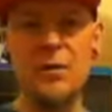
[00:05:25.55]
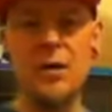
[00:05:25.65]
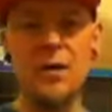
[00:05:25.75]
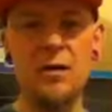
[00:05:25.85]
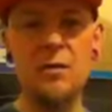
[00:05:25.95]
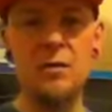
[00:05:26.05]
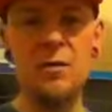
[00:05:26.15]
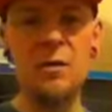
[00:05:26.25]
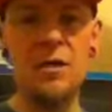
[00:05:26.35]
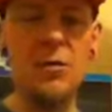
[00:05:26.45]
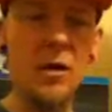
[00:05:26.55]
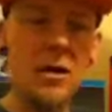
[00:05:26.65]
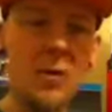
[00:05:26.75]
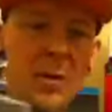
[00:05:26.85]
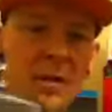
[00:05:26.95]
be boxed. So
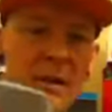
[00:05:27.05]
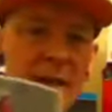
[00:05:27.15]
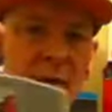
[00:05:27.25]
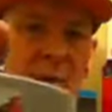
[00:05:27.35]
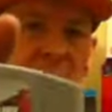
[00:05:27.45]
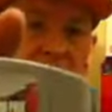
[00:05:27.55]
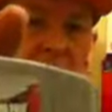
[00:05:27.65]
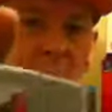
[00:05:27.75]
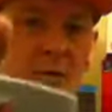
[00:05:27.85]
whether I keep this